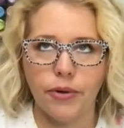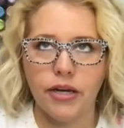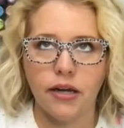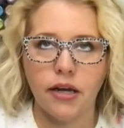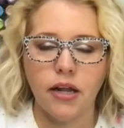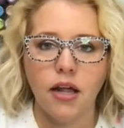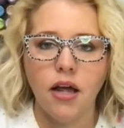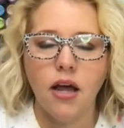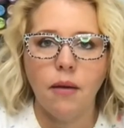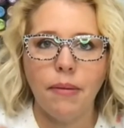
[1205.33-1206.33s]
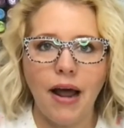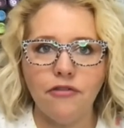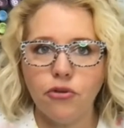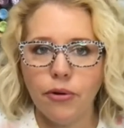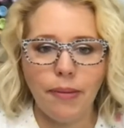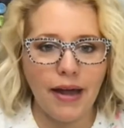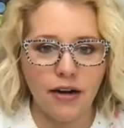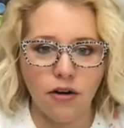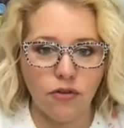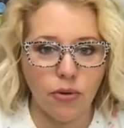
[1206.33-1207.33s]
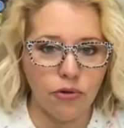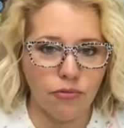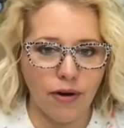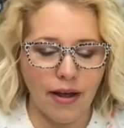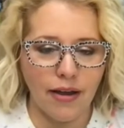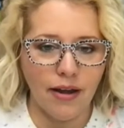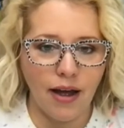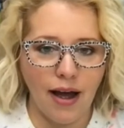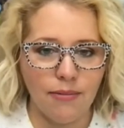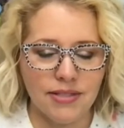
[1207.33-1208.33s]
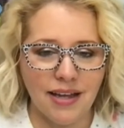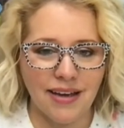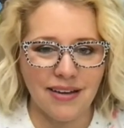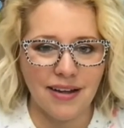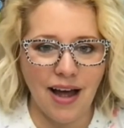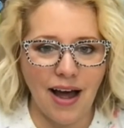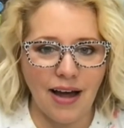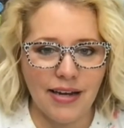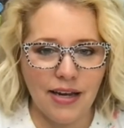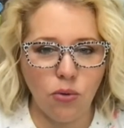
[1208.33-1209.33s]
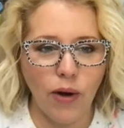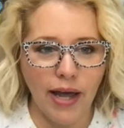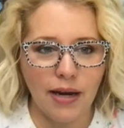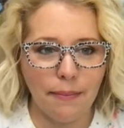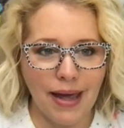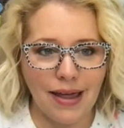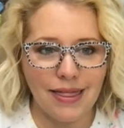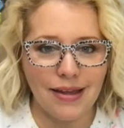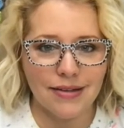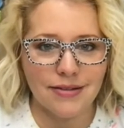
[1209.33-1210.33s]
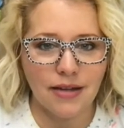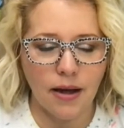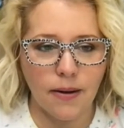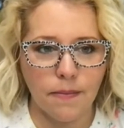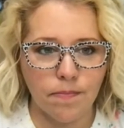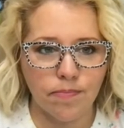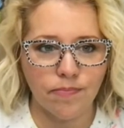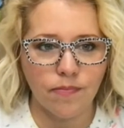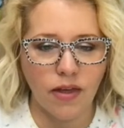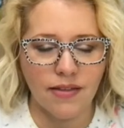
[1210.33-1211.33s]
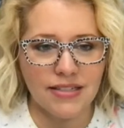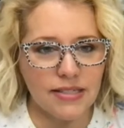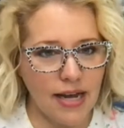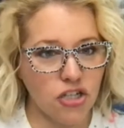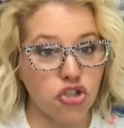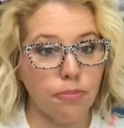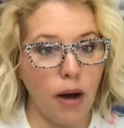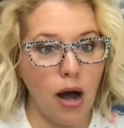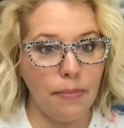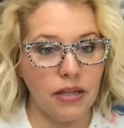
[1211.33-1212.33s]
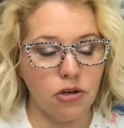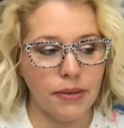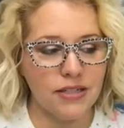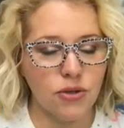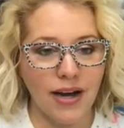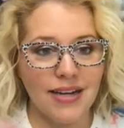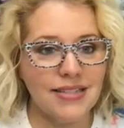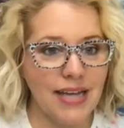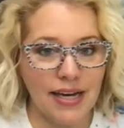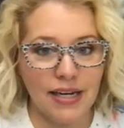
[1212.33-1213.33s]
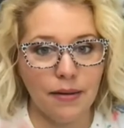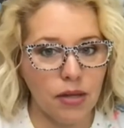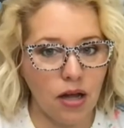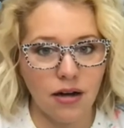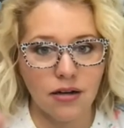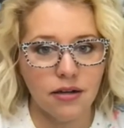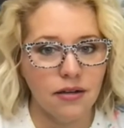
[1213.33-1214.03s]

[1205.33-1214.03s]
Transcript: we did it. But after we painted over it with red, I was like, I need a way to make this um, this texture pop a little bit. So I got a sanding block